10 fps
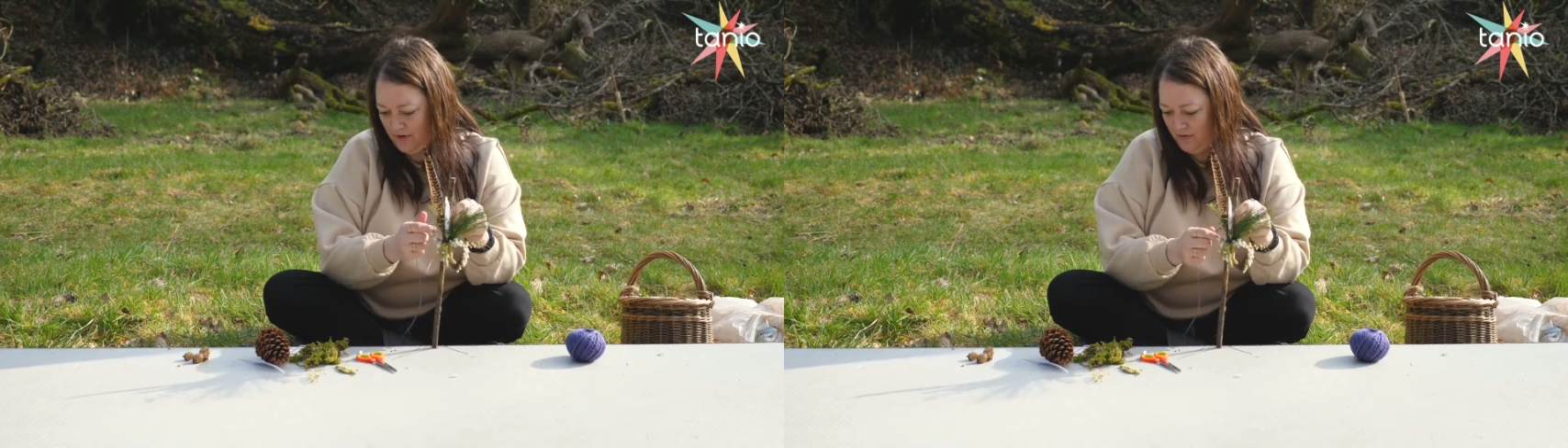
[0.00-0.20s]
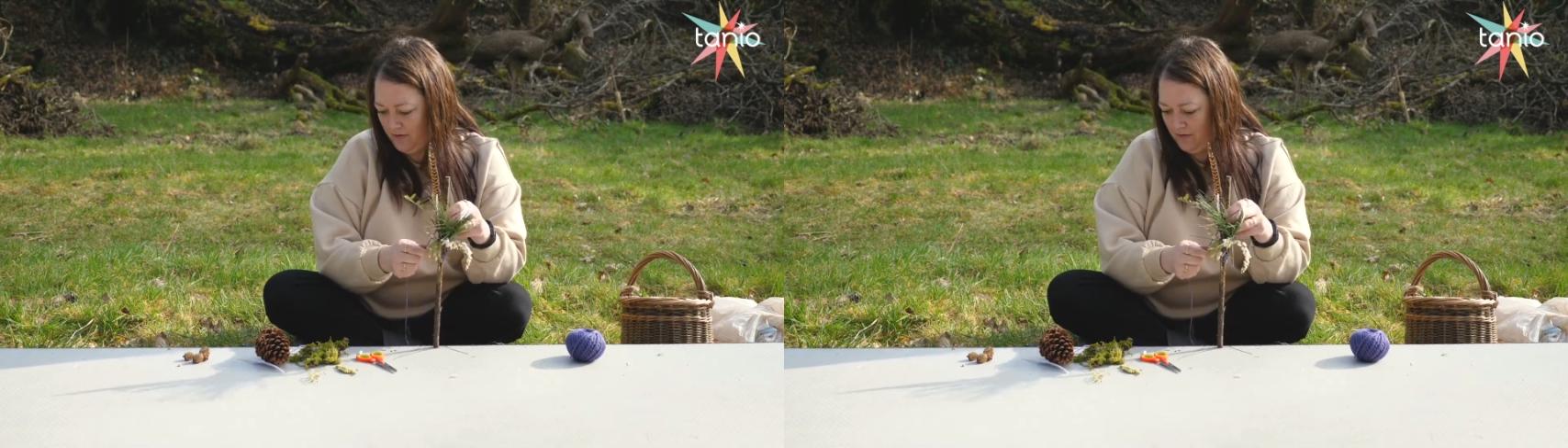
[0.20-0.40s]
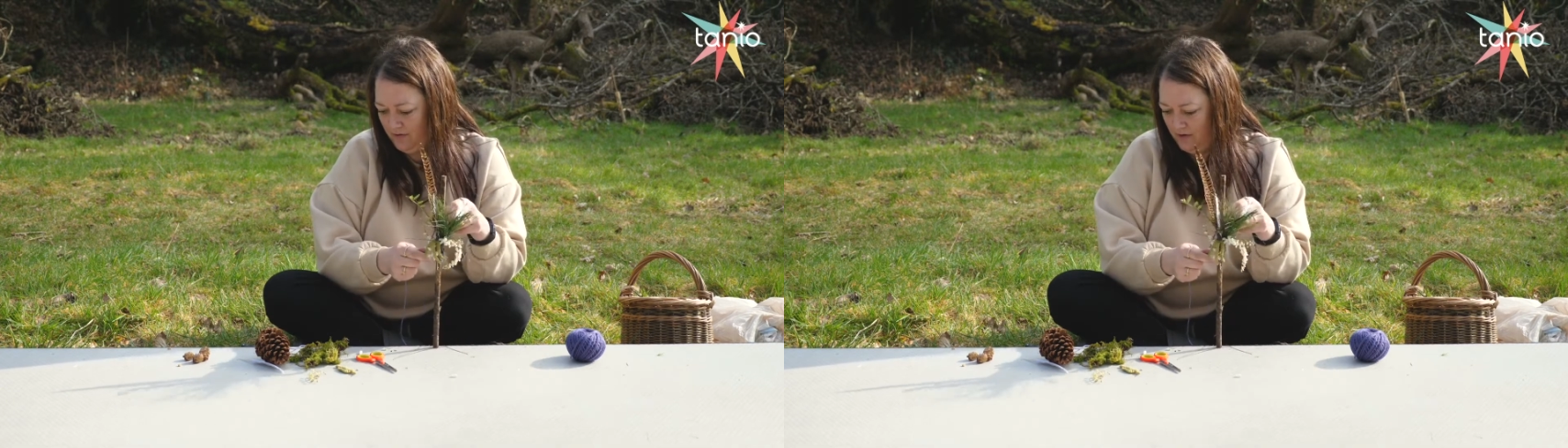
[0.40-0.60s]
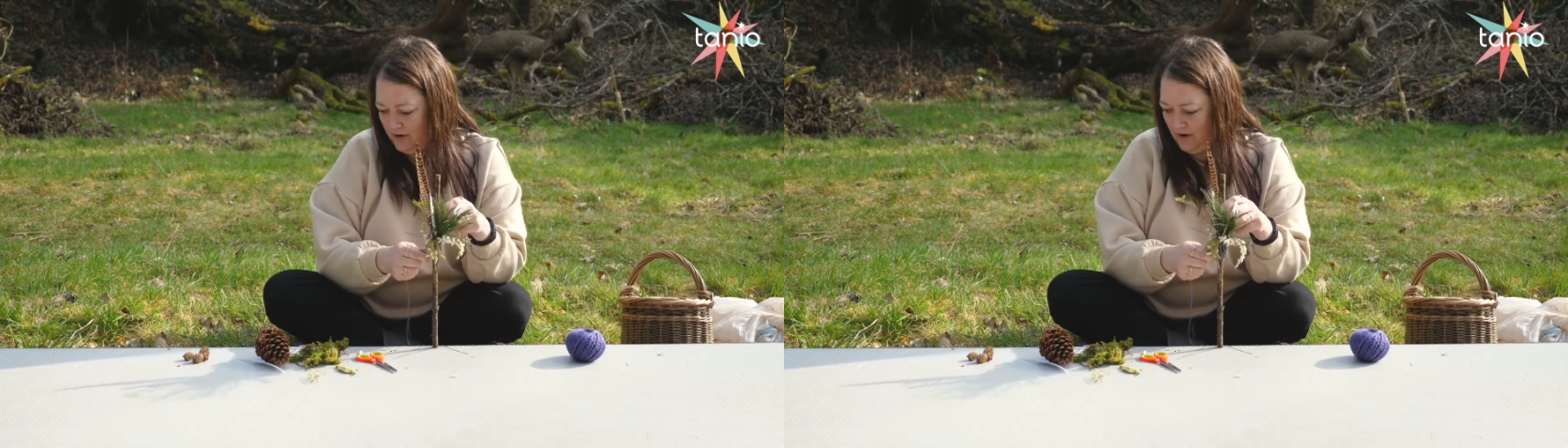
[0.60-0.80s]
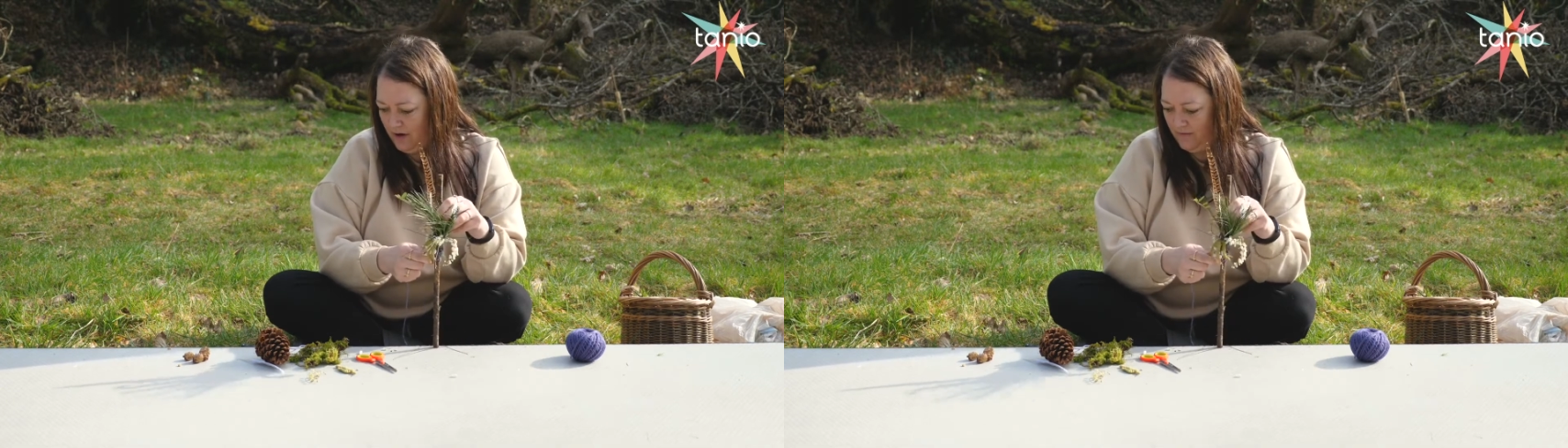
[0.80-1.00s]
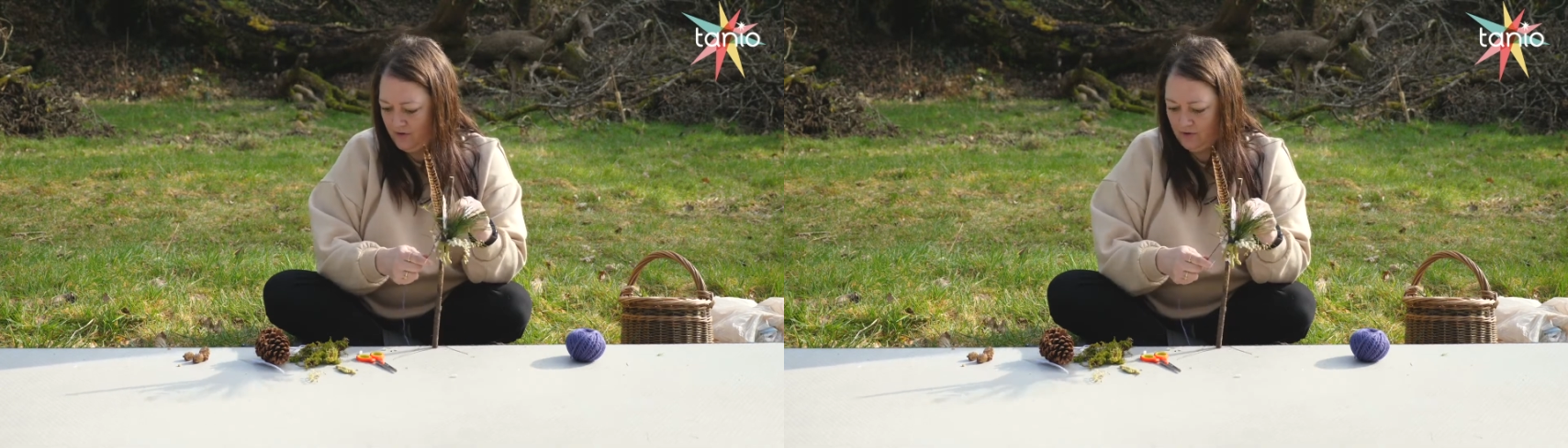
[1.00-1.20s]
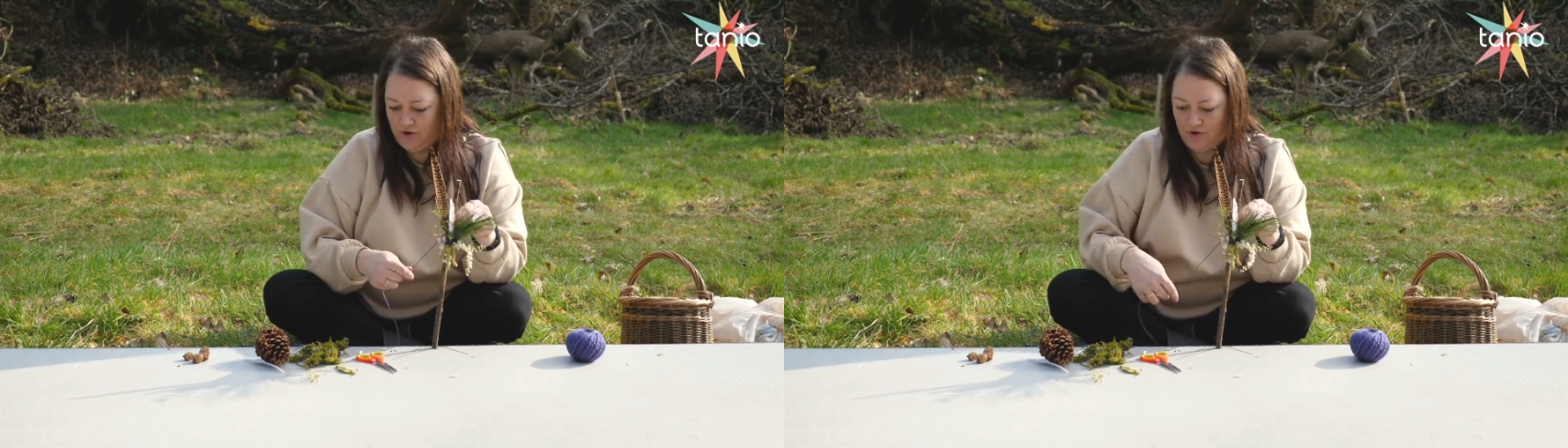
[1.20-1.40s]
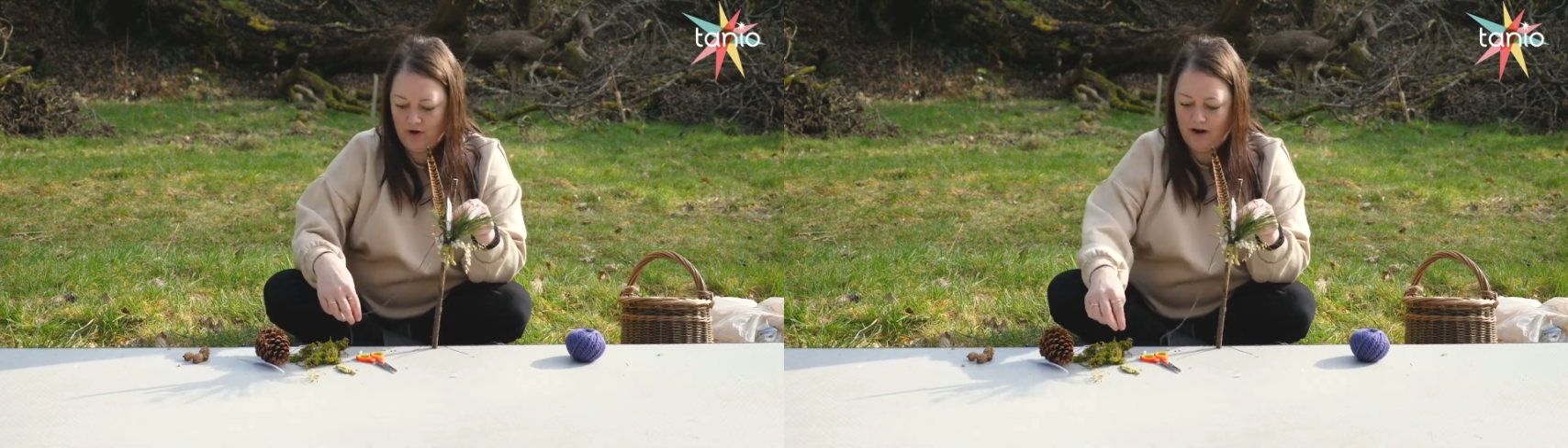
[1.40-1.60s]
your
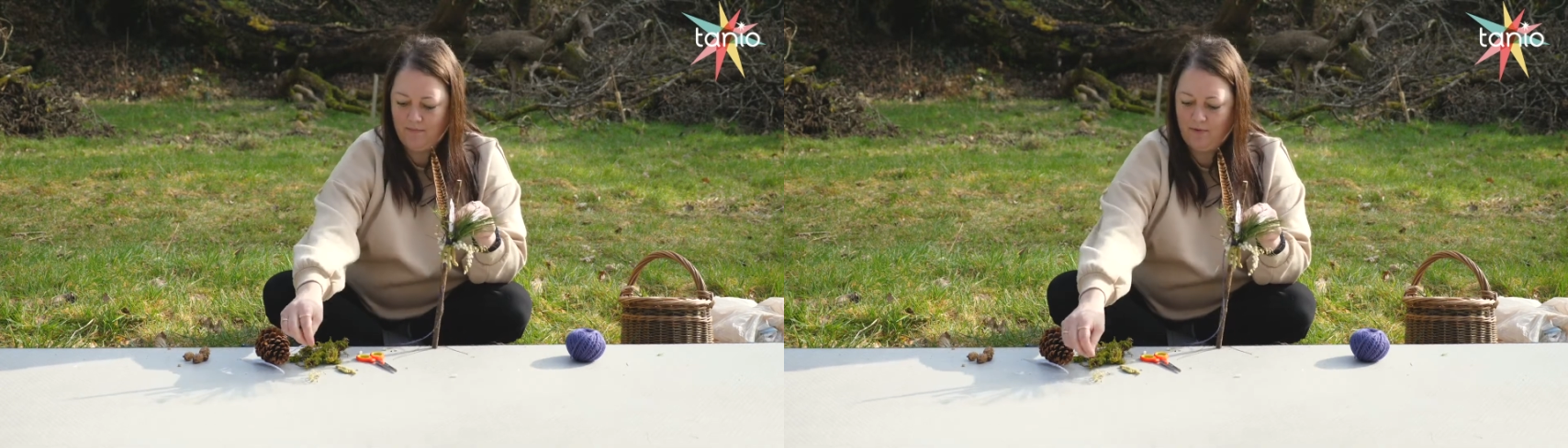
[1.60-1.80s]
trip.